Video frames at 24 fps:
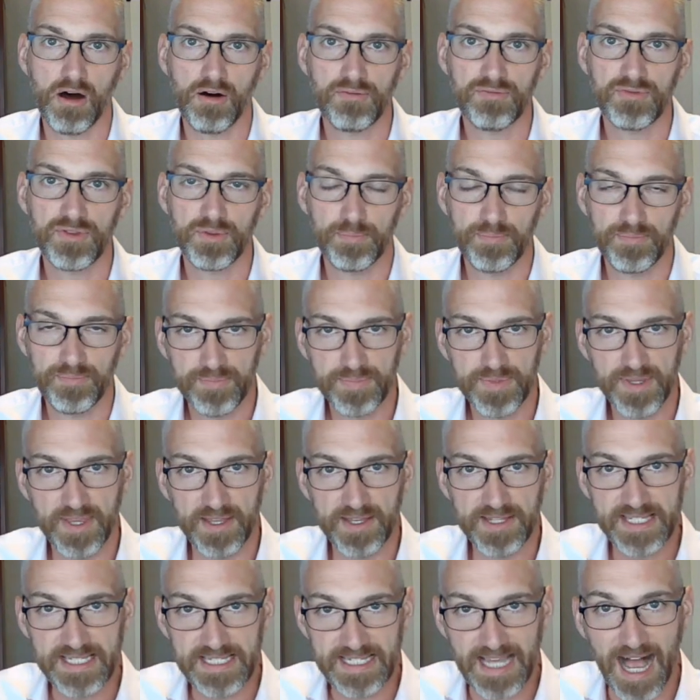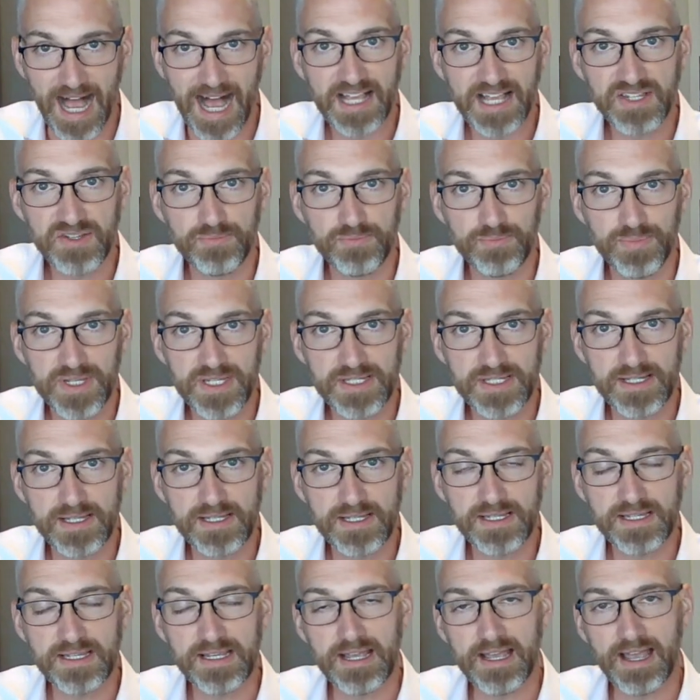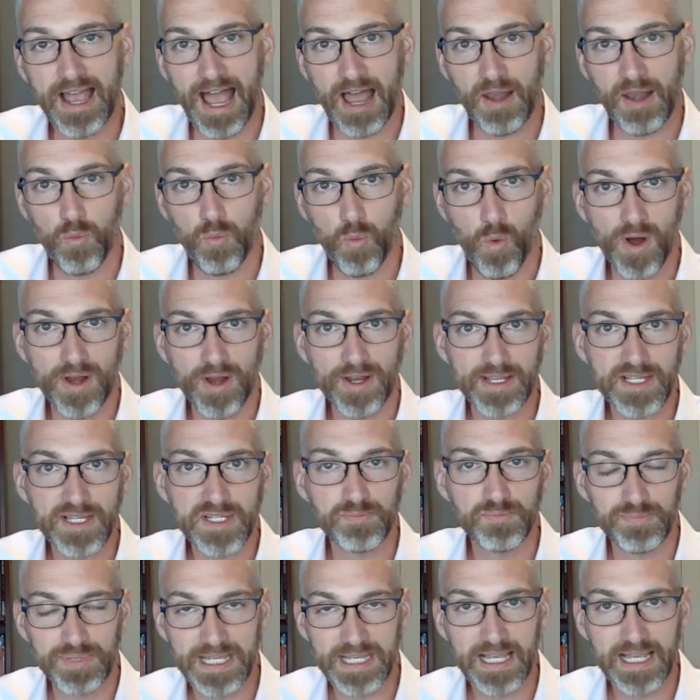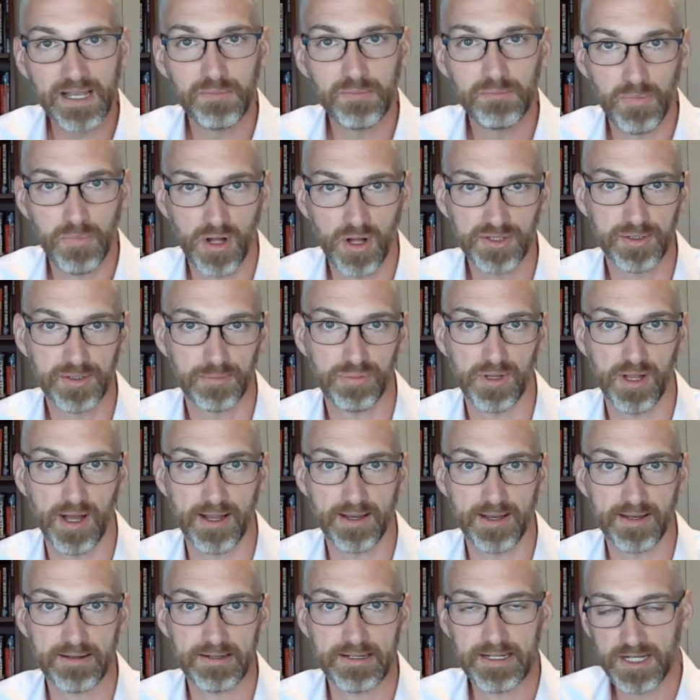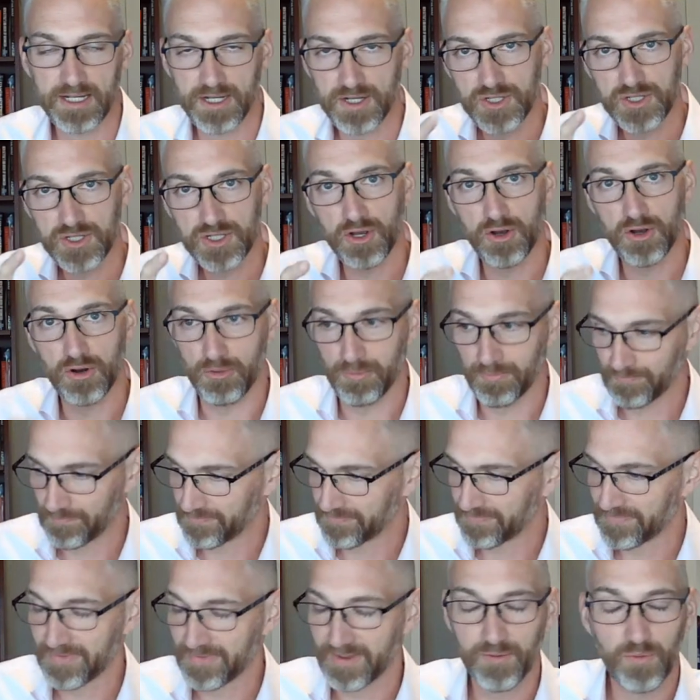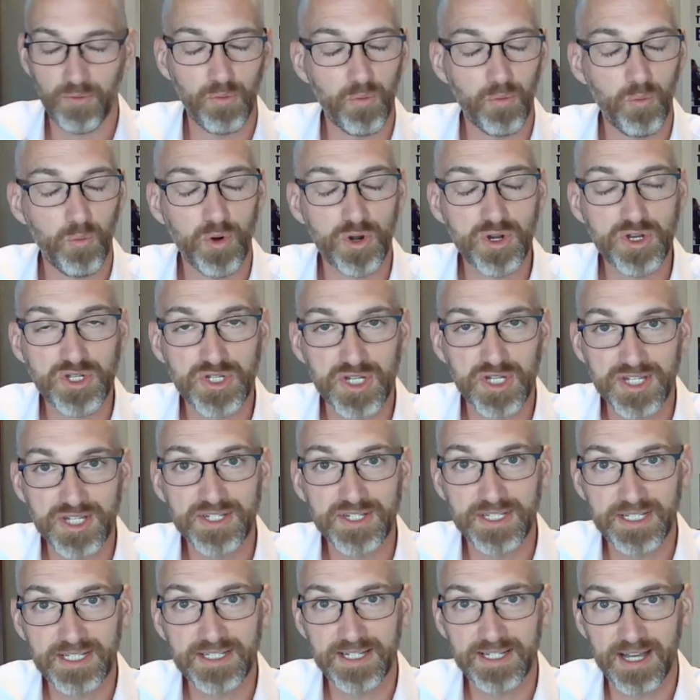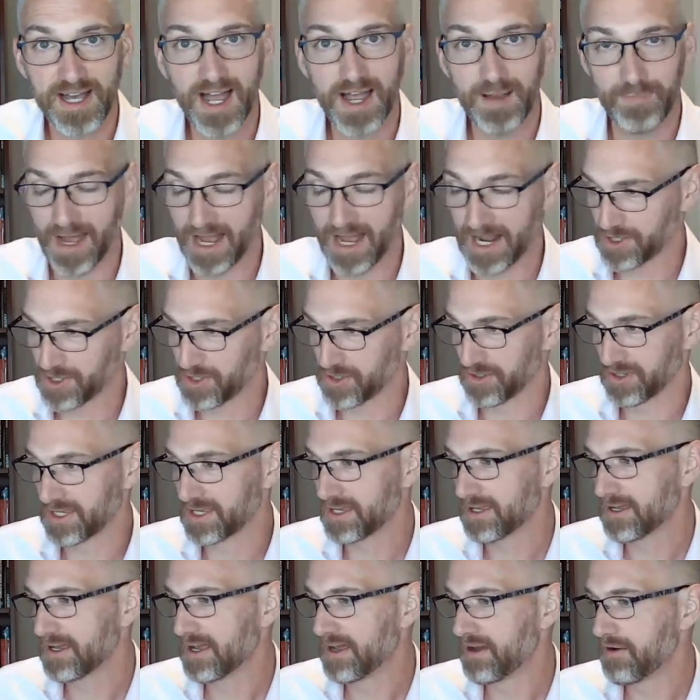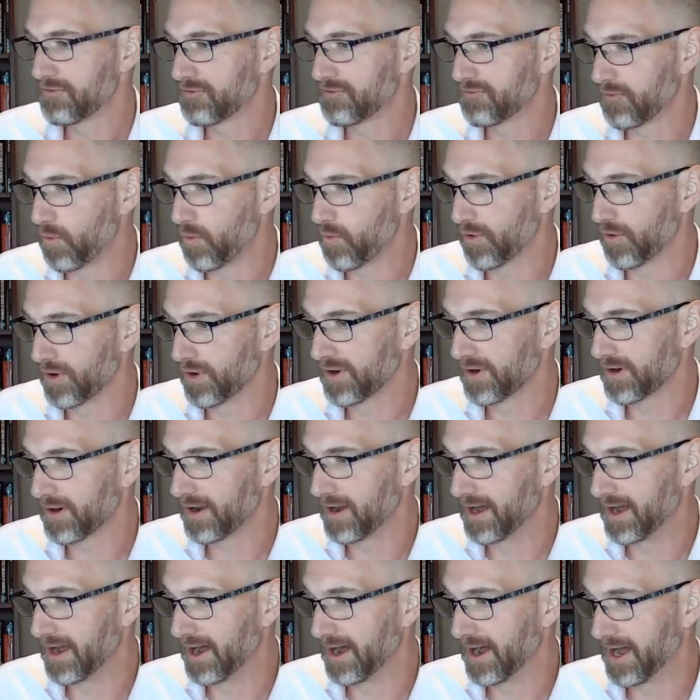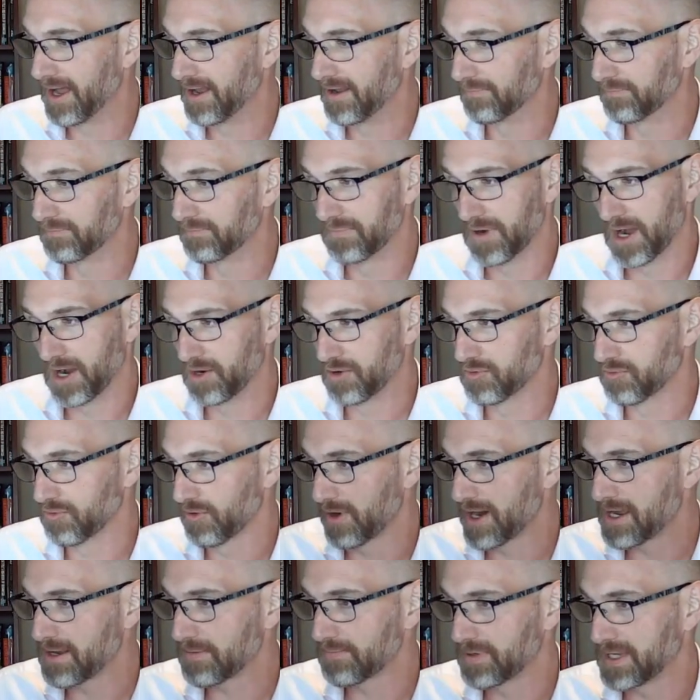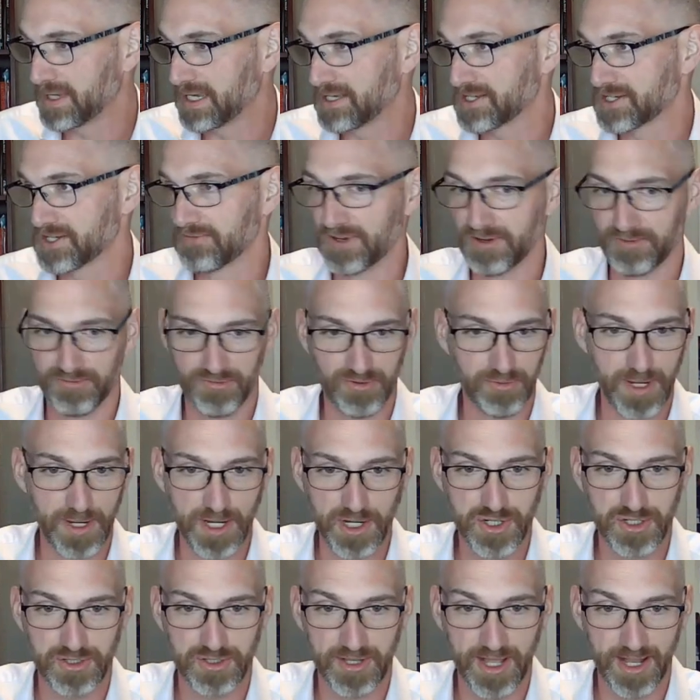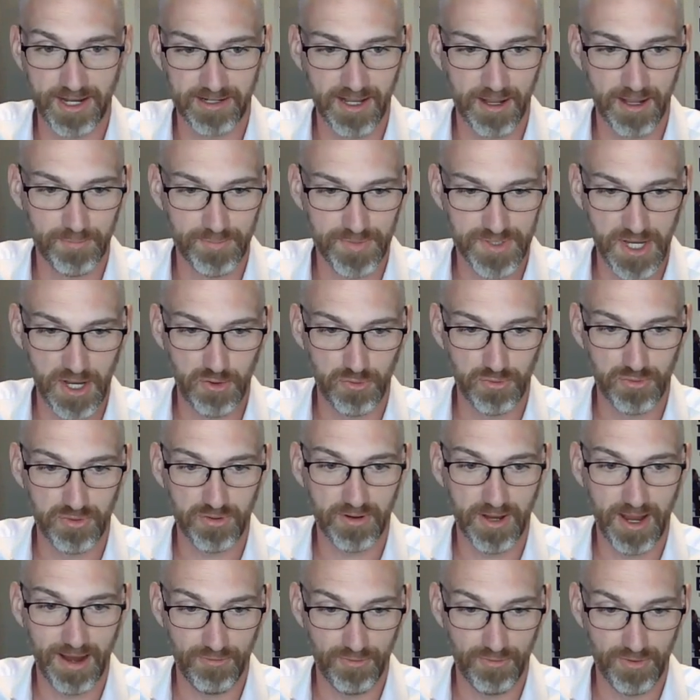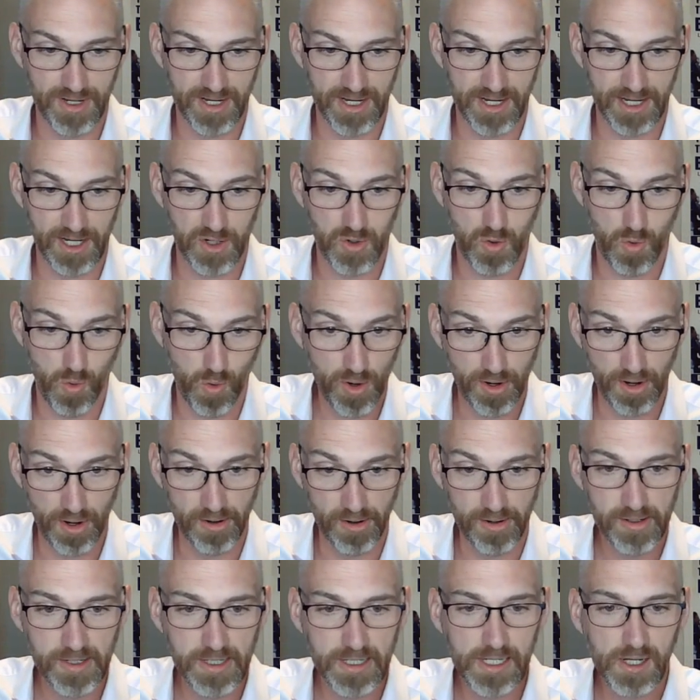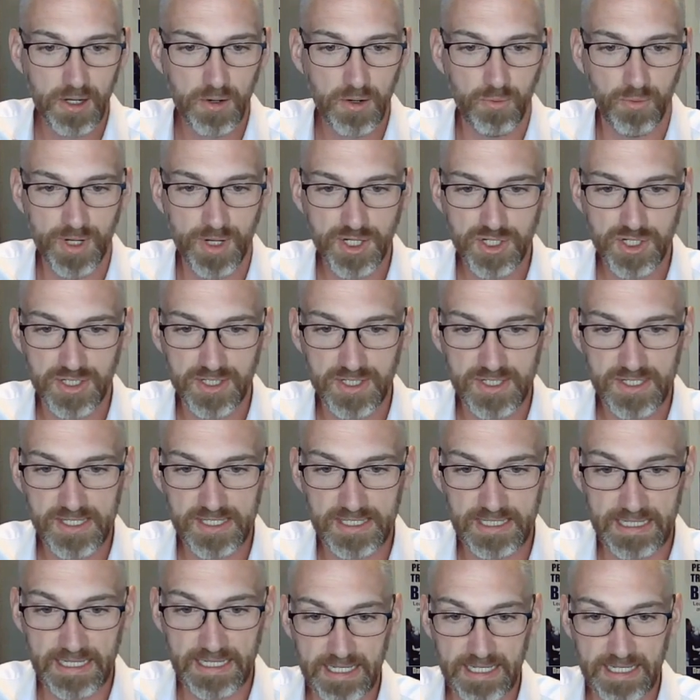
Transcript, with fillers: of the the size of business and what is being multiplied so we're just in time actually for uh, a, a great piece of information that comes out every quarter which is